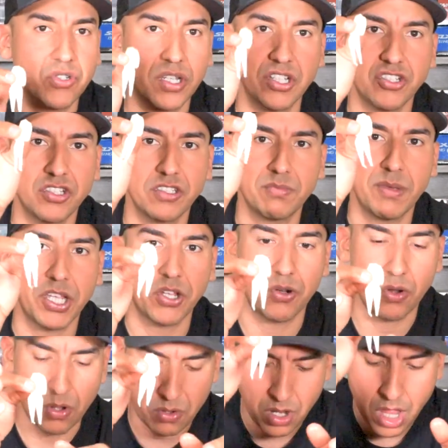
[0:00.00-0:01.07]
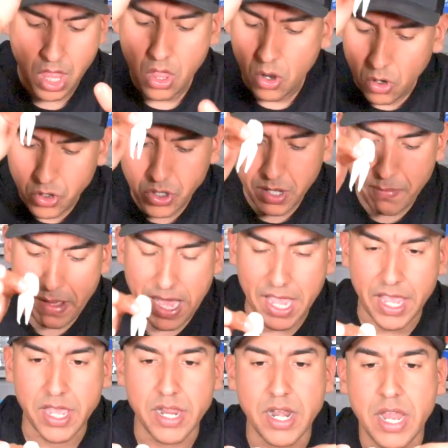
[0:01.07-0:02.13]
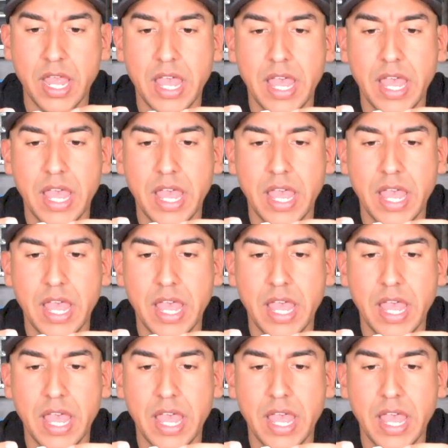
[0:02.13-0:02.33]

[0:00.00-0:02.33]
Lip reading: You can just make your own, or you can buy it.